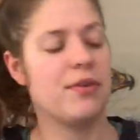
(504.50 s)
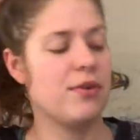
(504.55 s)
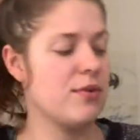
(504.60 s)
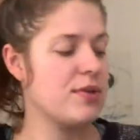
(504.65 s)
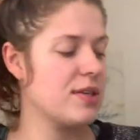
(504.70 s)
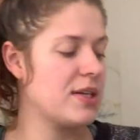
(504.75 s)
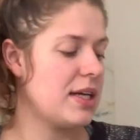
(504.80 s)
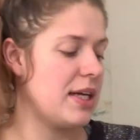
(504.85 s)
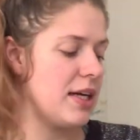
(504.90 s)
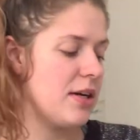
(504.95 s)
you
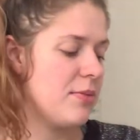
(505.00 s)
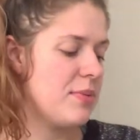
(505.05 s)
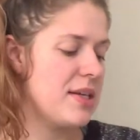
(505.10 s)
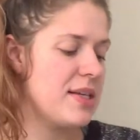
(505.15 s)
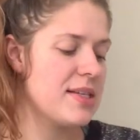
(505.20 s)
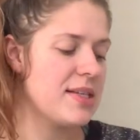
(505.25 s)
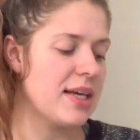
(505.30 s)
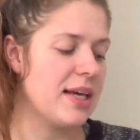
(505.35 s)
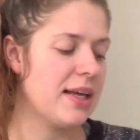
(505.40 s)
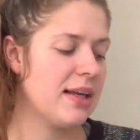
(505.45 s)
hear me
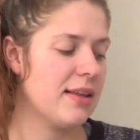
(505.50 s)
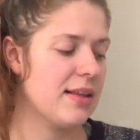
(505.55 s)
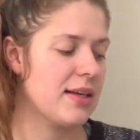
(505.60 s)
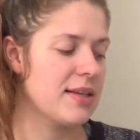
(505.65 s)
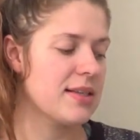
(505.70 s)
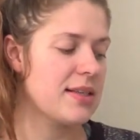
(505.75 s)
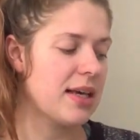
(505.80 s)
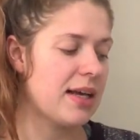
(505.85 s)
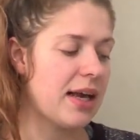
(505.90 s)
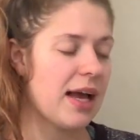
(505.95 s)
saying
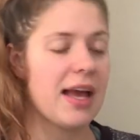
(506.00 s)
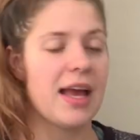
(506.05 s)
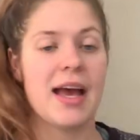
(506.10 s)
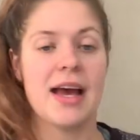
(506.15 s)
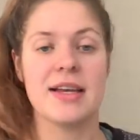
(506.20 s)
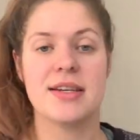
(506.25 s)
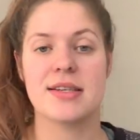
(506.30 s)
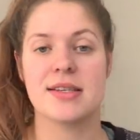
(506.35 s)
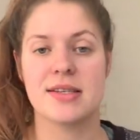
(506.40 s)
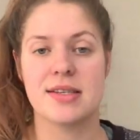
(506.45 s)
things like I
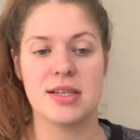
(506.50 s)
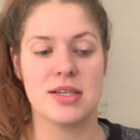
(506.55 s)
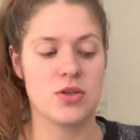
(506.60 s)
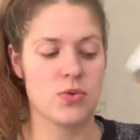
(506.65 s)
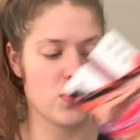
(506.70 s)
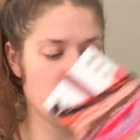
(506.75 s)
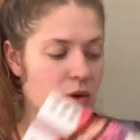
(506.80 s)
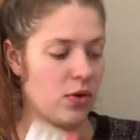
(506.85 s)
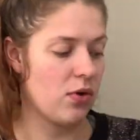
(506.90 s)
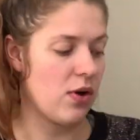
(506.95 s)
had to stitch
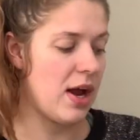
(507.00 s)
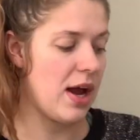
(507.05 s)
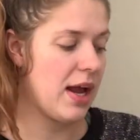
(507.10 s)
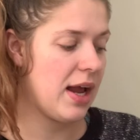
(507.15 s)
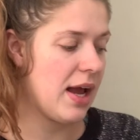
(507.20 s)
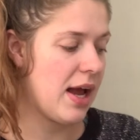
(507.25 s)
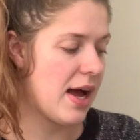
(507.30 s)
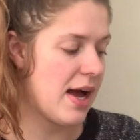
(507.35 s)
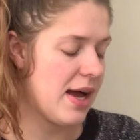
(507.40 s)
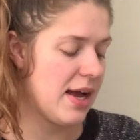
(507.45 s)
with
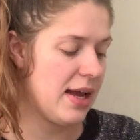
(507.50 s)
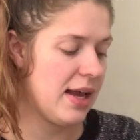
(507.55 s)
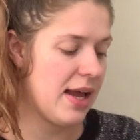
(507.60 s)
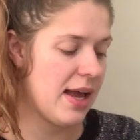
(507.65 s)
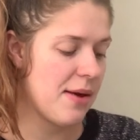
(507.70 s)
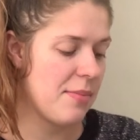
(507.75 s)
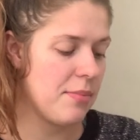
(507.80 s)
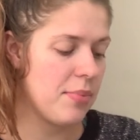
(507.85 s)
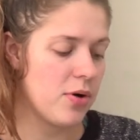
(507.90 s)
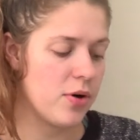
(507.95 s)
gray, I
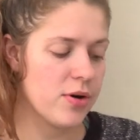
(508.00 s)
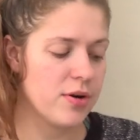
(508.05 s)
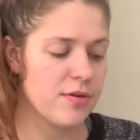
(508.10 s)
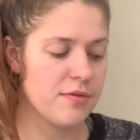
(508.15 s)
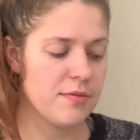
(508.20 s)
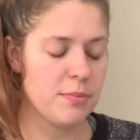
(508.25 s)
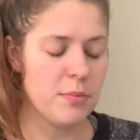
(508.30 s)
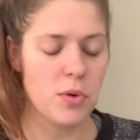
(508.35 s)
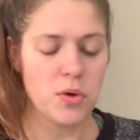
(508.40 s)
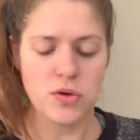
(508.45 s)
am part
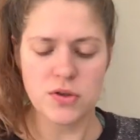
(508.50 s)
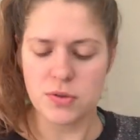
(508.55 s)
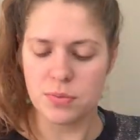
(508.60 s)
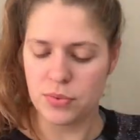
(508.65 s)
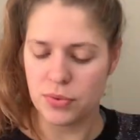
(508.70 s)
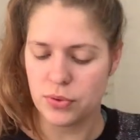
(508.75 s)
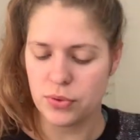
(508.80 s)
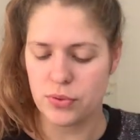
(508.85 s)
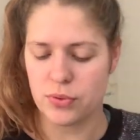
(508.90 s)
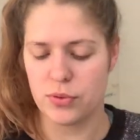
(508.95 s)
of
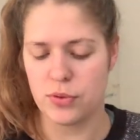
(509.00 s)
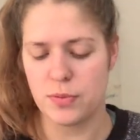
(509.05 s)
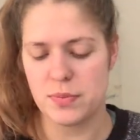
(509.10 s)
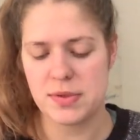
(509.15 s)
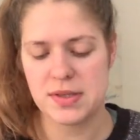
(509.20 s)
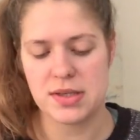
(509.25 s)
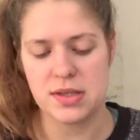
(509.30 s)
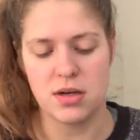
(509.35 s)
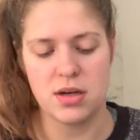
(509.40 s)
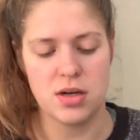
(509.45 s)
multiple
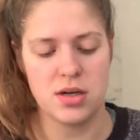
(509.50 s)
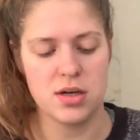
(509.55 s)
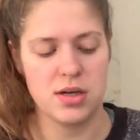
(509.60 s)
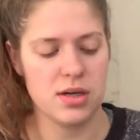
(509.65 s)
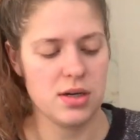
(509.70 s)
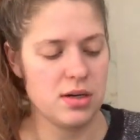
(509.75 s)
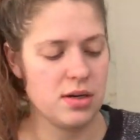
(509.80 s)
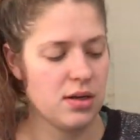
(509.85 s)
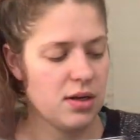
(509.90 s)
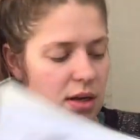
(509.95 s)
groups
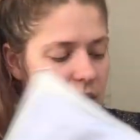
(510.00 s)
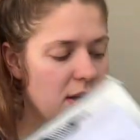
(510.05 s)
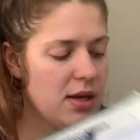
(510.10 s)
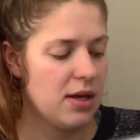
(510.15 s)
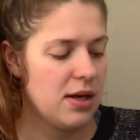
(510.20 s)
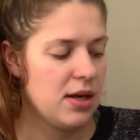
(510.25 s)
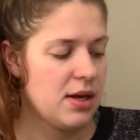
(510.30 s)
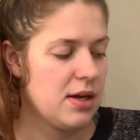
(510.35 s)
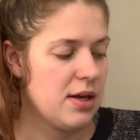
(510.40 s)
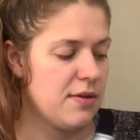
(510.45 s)
on
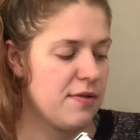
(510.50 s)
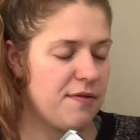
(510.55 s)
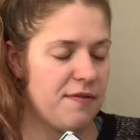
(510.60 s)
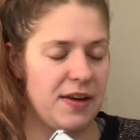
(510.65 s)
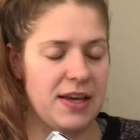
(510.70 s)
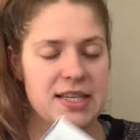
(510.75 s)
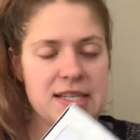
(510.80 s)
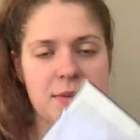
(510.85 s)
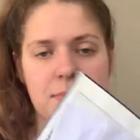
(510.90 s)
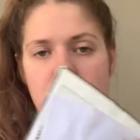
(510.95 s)

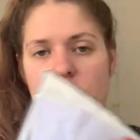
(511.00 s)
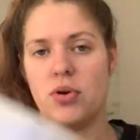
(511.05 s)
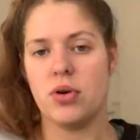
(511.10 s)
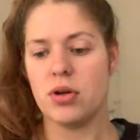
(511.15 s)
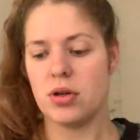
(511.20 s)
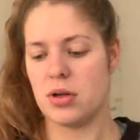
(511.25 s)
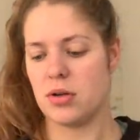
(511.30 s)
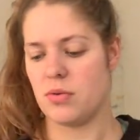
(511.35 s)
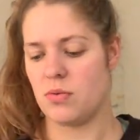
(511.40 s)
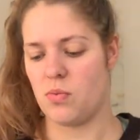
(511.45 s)

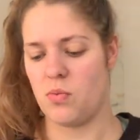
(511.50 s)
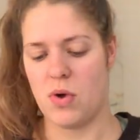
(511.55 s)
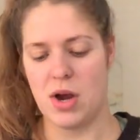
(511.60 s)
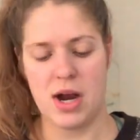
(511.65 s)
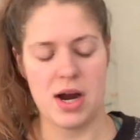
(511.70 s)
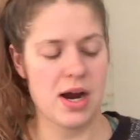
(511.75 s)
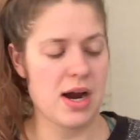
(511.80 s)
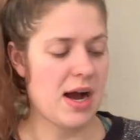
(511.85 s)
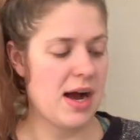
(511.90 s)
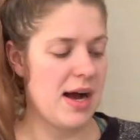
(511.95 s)
Facebook
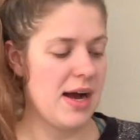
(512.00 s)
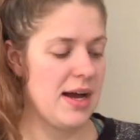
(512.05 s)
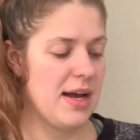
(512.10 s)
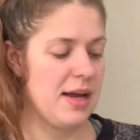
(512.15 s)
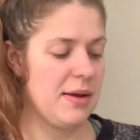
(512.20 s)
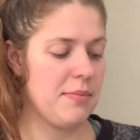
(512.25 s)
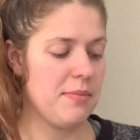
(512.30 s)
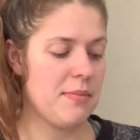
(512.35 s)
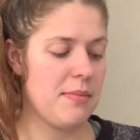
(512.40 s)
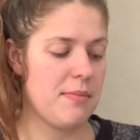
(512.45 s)
where
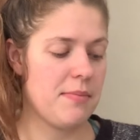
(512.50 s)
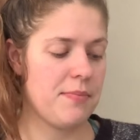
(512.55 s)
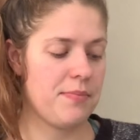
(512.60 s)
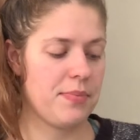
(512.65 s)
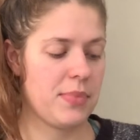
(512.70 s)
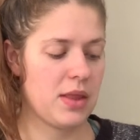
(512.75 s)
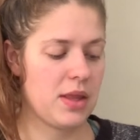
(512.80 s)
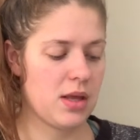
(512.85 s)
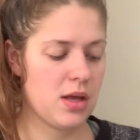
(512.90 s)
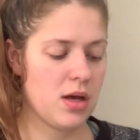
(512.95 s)
I'm
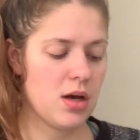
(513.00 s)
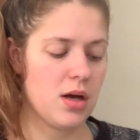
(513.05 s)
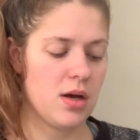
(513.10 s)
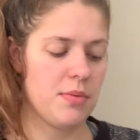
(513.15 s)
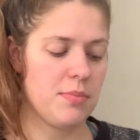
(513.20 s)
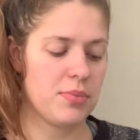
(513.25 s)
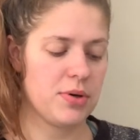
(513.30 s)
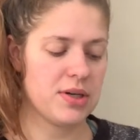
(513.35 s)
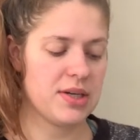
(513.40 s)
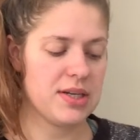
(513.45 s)

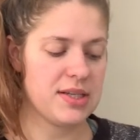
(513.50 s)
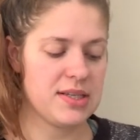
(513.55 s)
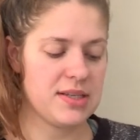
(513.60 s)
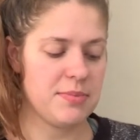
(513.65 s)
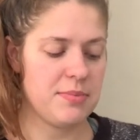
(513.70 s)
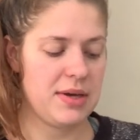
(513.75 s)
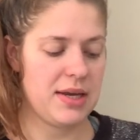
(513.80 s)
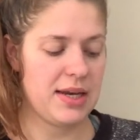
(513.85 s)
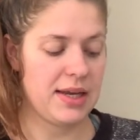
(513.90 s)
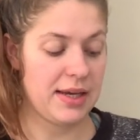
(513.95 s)

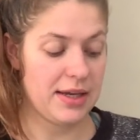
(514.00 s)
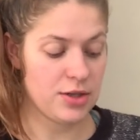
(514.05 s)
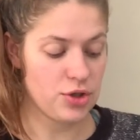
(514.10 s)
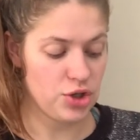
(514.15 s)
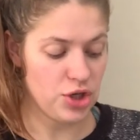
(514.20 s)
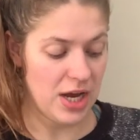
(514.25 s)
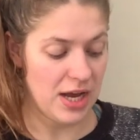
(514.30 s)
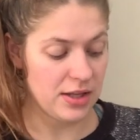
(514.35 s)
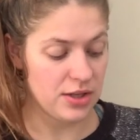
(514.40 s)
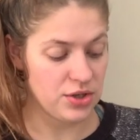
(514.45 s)
participating in
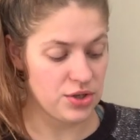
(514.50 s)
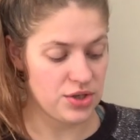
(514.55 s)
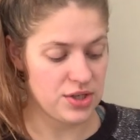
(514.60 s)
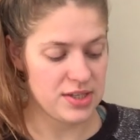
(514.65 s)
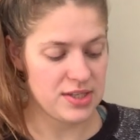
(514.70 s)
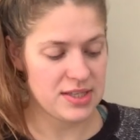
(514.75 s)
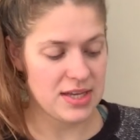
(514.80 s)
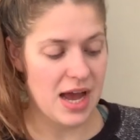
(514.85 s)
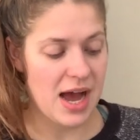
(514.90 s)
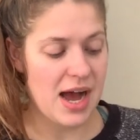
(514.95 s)

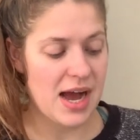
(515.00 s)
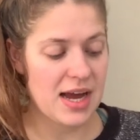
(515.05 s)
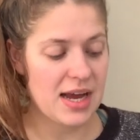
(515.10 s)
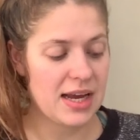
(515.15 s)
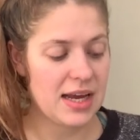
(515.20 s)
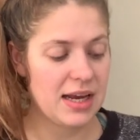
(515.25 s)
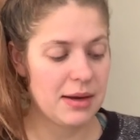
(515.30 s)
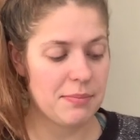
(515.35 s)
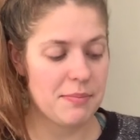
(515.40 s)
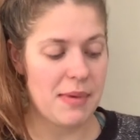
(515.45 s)
challenges.
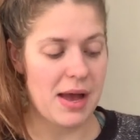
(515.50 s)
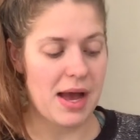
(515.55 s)
I